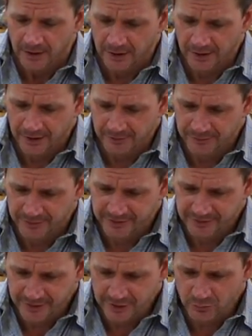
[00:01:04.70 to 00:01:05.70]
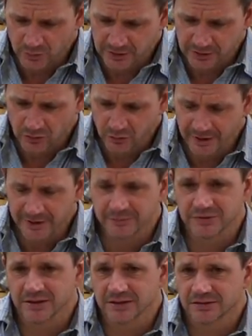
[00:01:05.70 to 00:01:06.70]
Um, the thing with
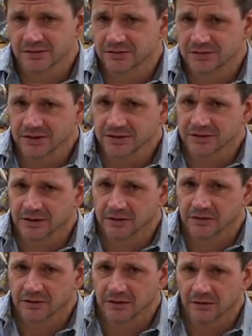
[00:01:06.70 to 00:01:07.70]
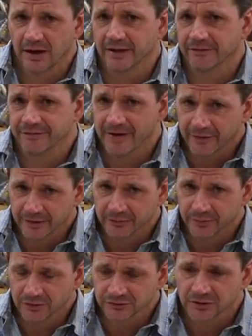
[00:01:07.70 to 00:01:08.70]
cribs is there's just a, a lot of
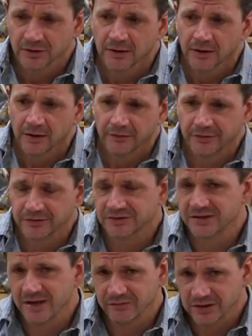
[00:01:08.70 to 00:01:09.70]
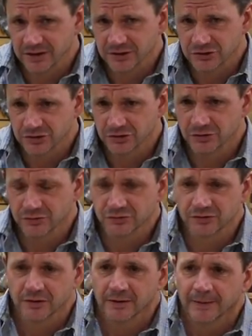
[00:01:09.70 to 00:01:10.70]
variables. There's safety
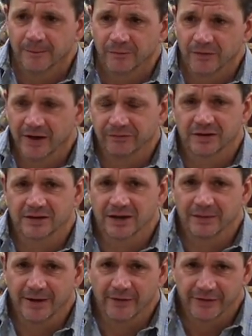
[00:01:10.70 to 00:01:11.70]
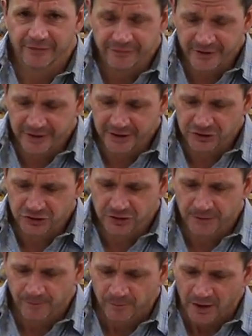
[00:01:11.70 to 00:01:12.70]
issues, you have to think about the
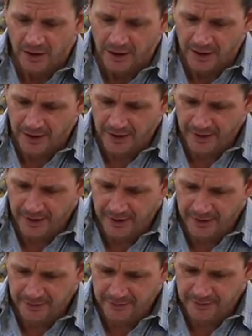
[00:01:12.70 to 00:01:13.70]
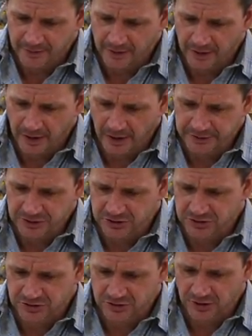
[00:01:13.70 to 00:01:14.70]
finish, and I
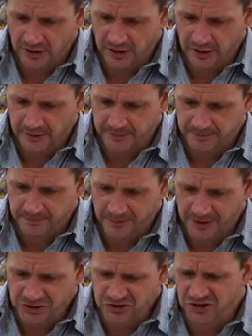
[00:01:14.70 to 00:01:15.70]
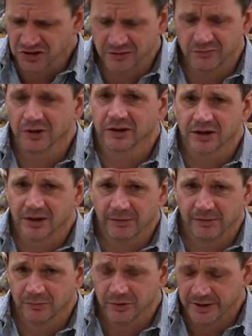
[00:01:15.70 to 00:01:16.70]
just, uh, I just couldn't really come
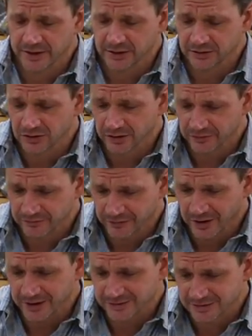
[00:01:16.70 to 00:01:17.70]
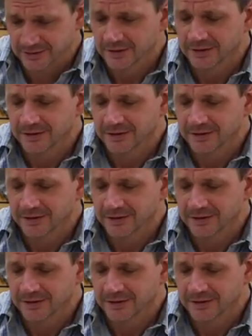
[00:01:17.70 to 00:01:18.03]
up with any good advice.